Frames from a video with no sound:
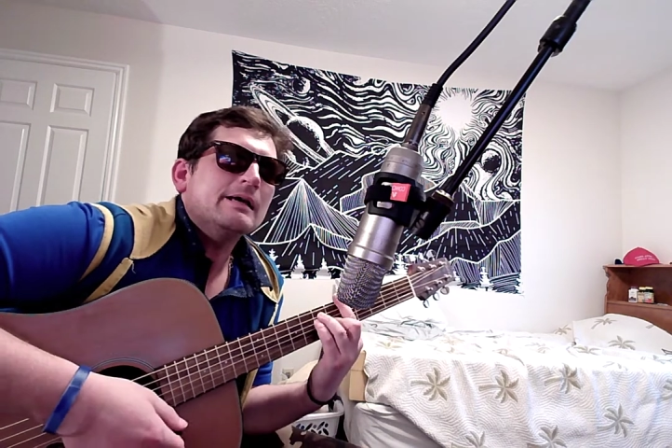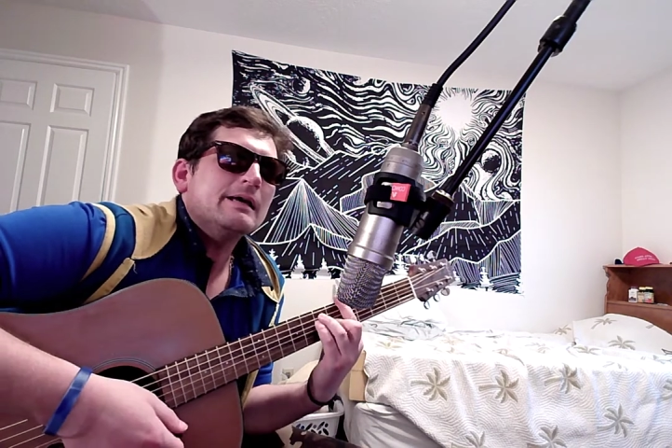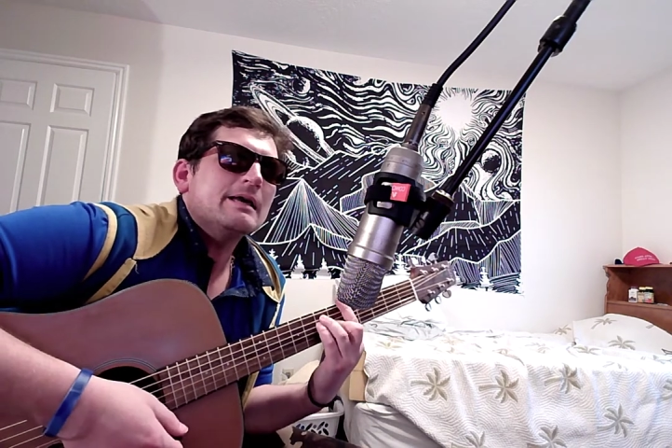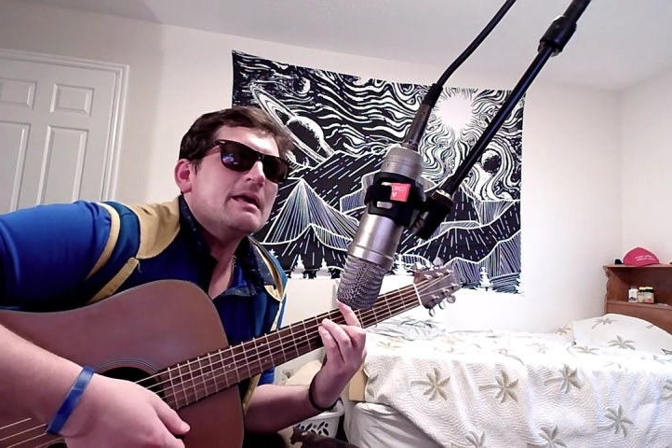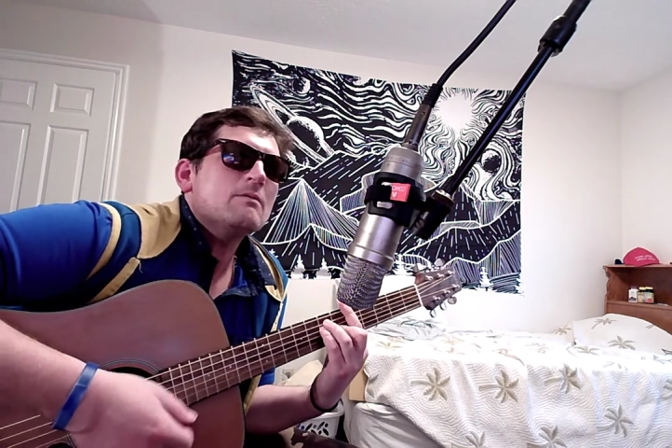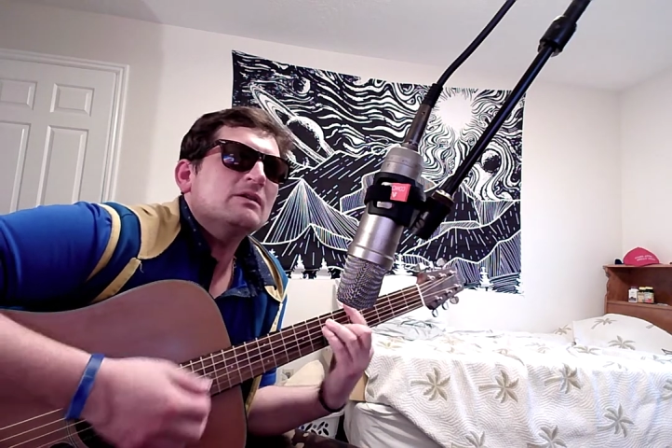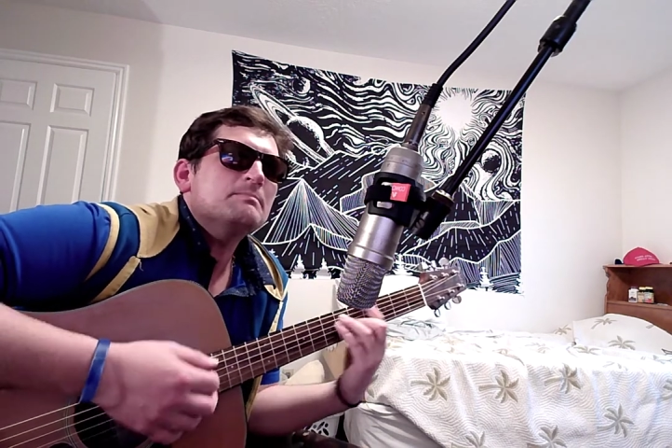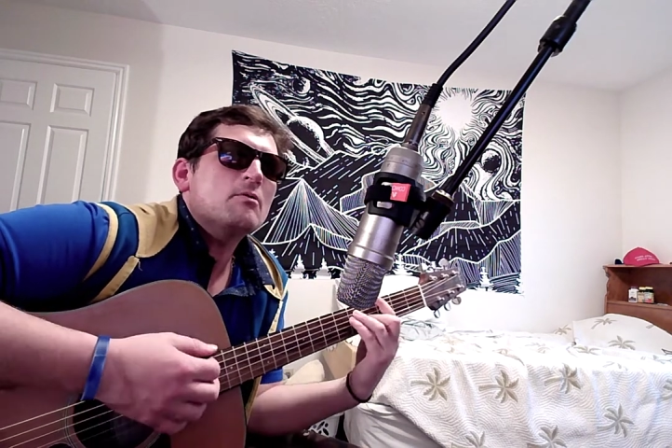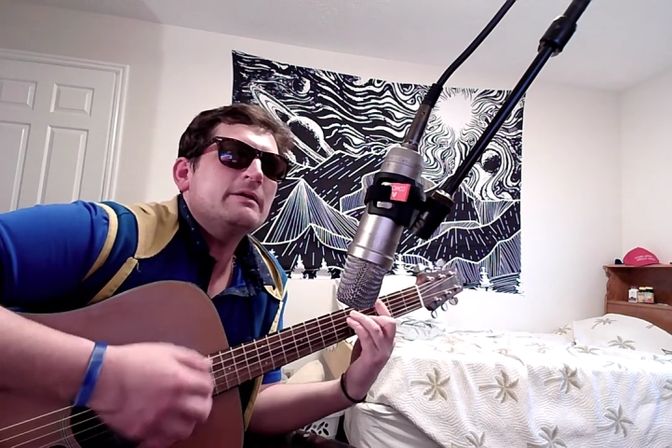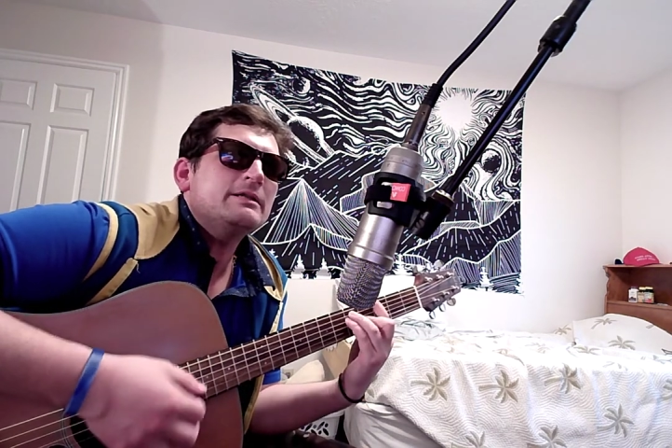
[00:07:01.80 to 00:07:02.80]
It was
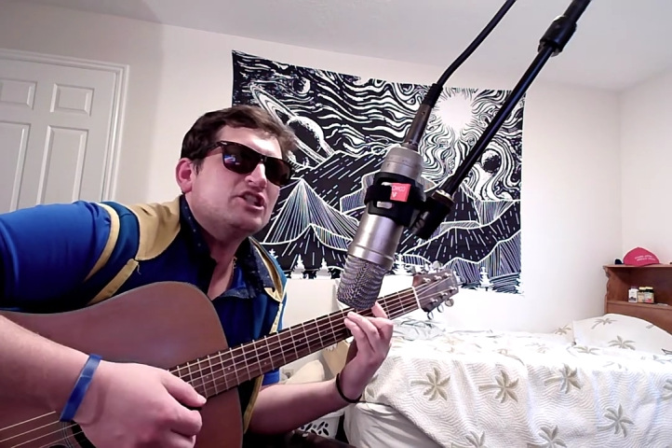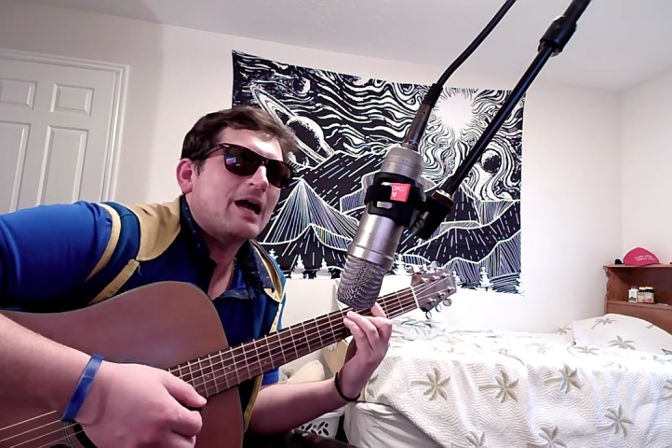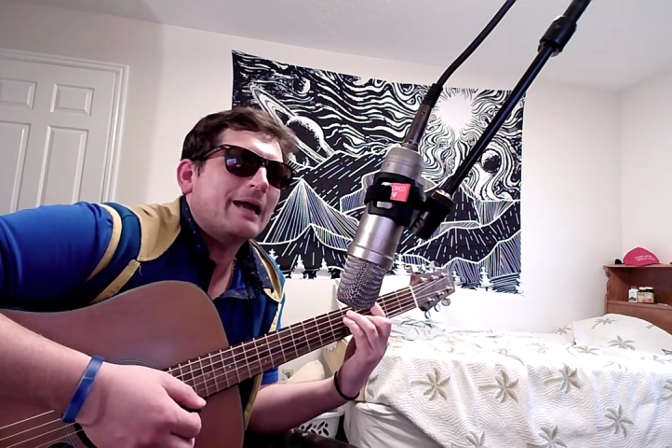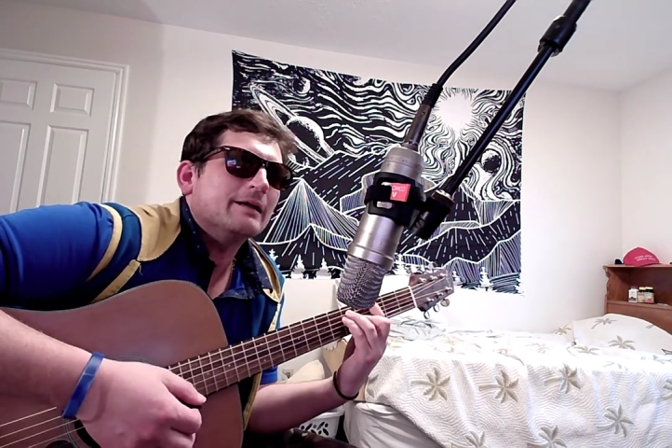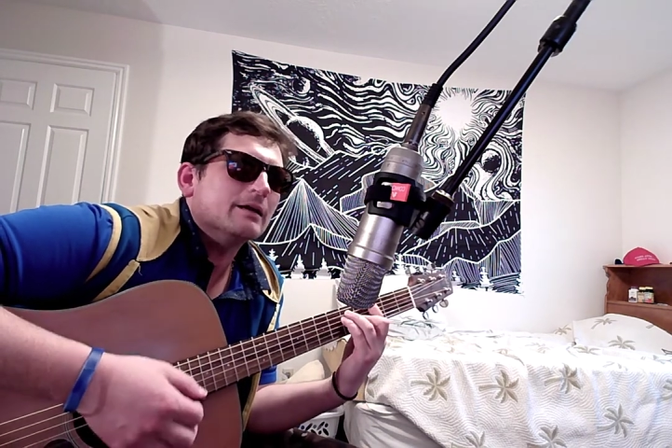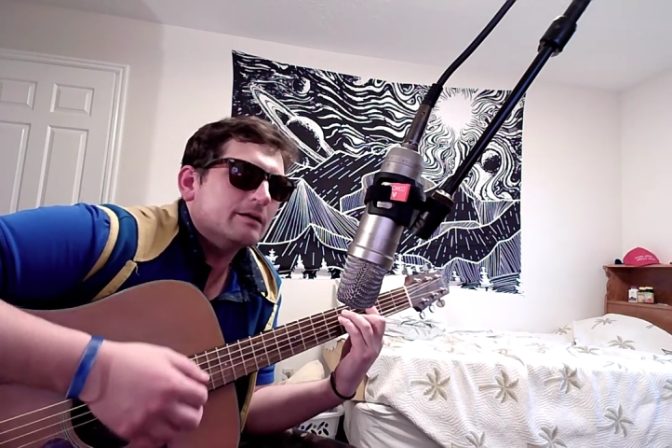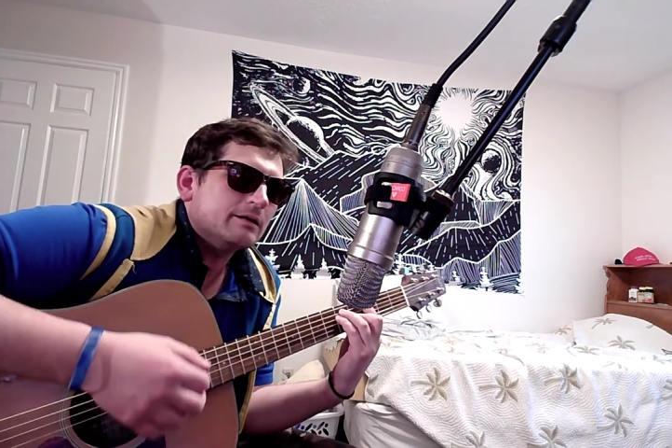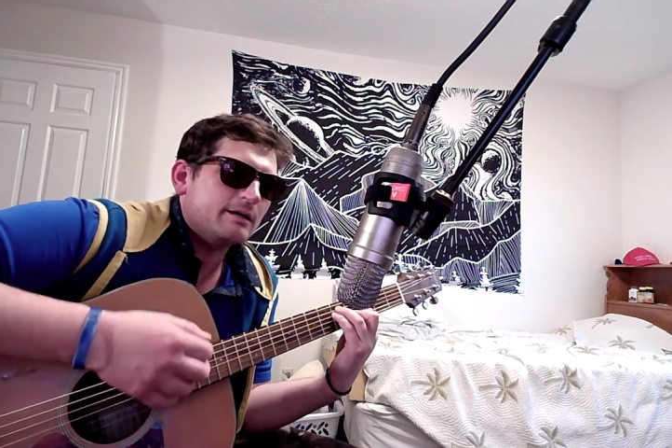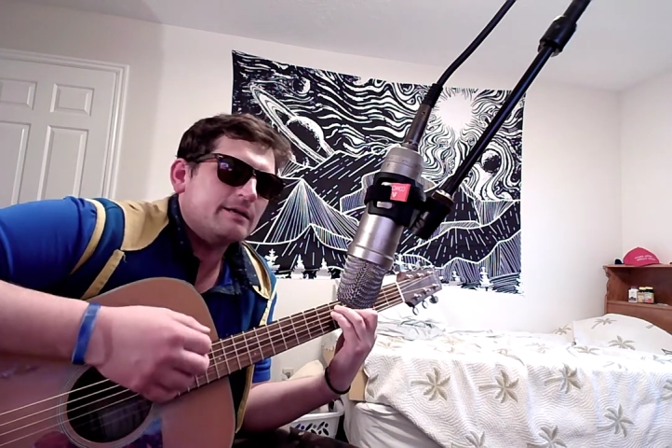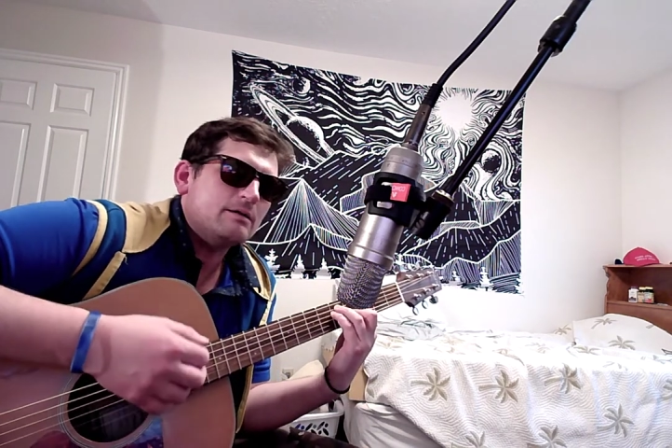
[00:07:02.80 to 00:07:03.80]
born in China,
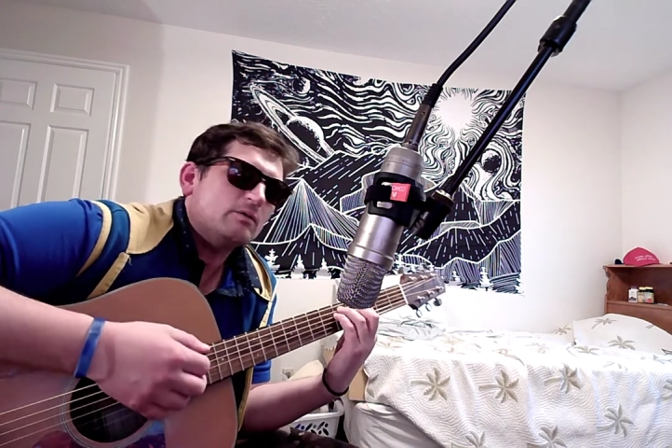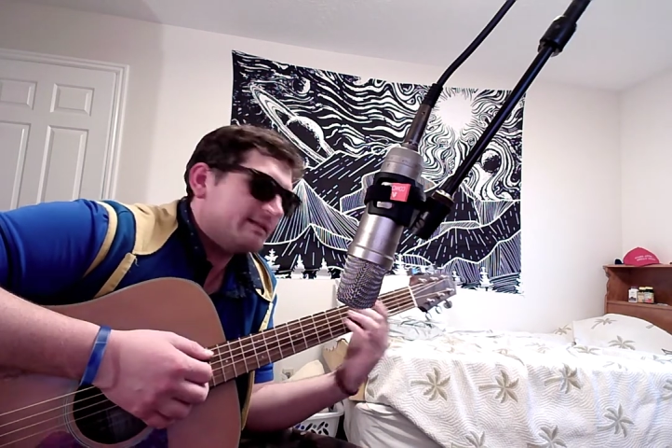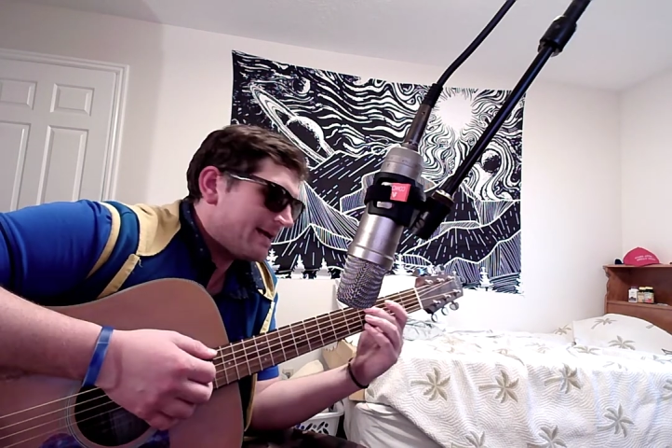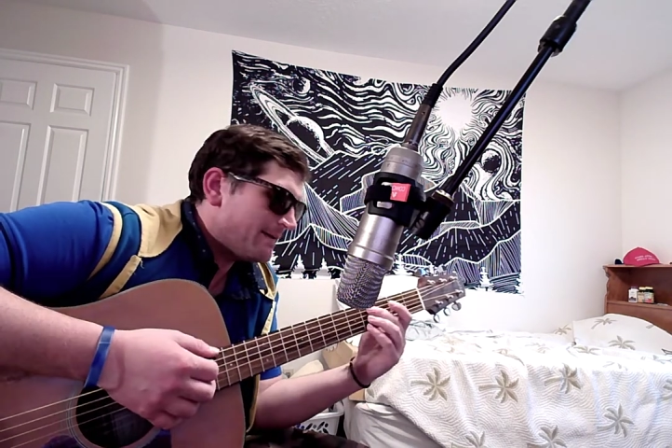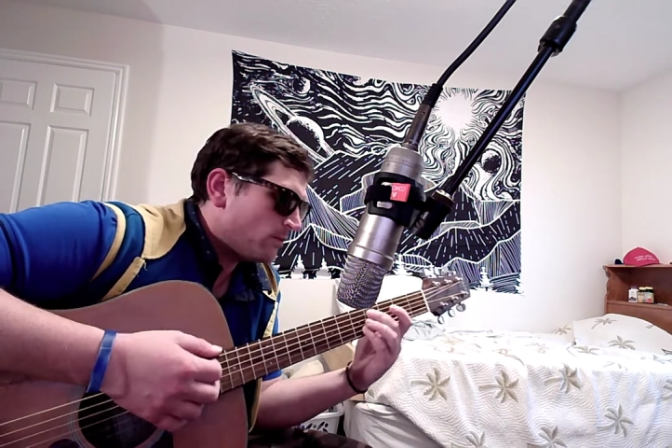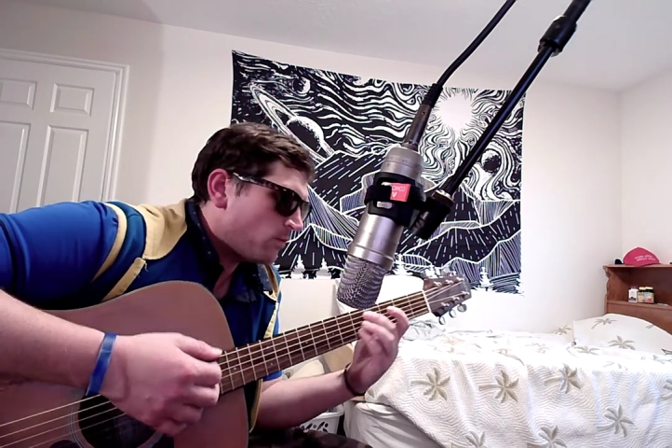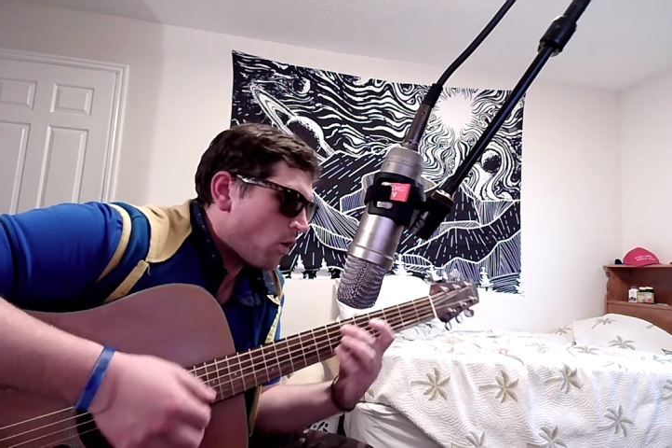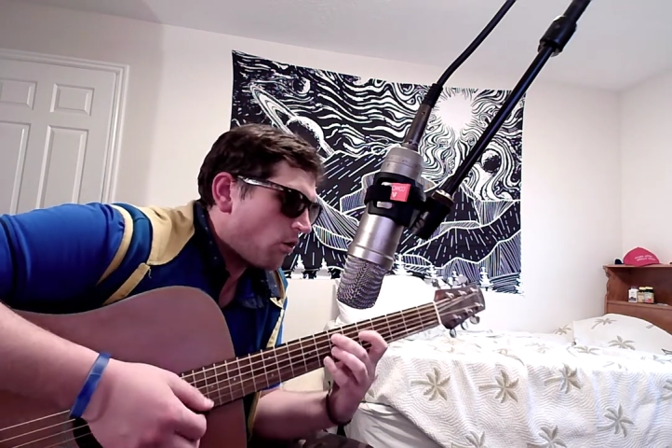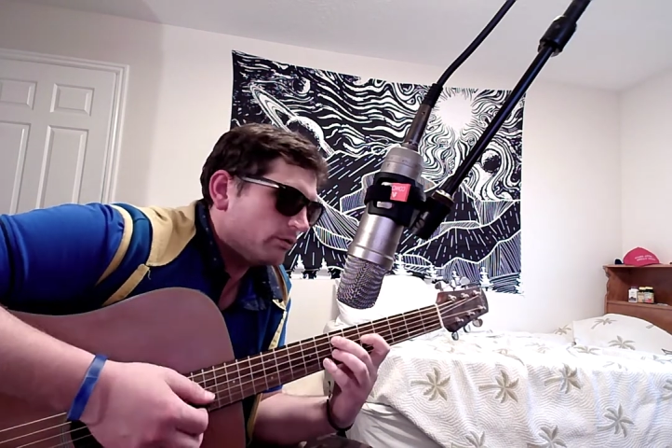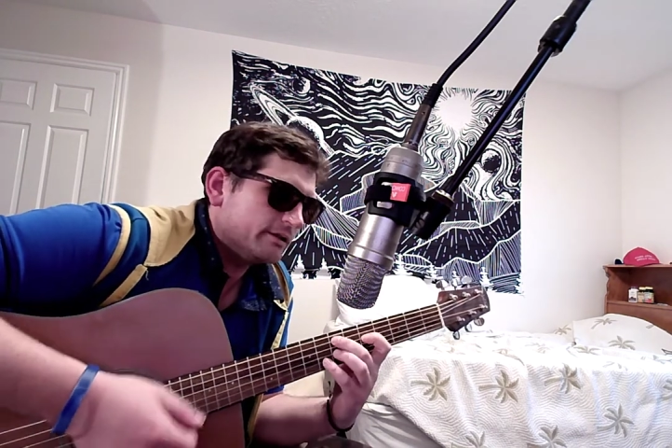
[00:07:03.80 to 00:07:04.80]
and it was named
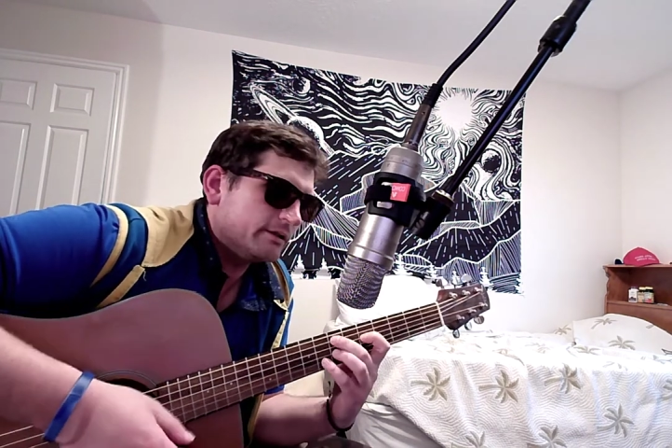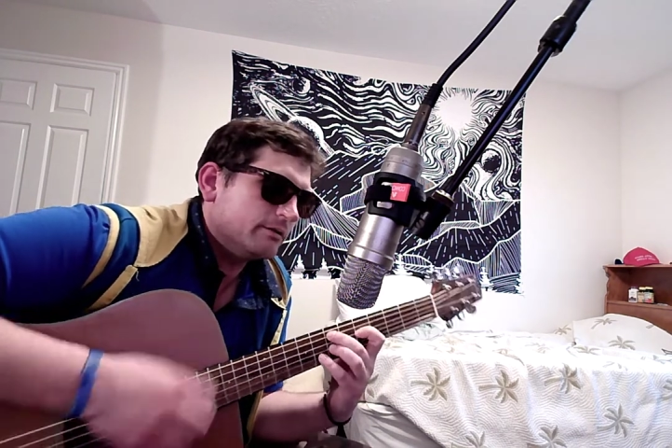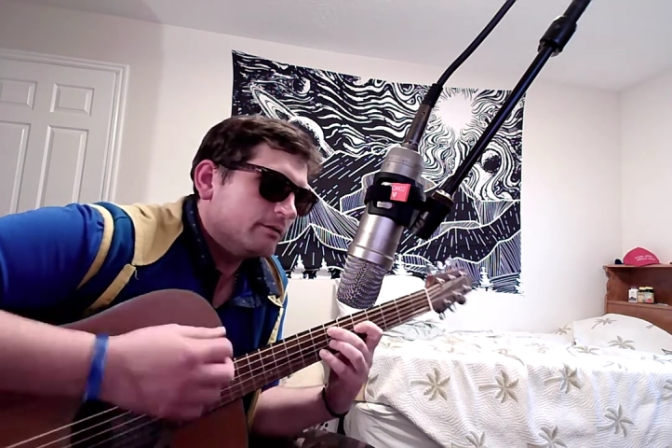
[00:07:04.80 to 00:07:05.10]
Walden.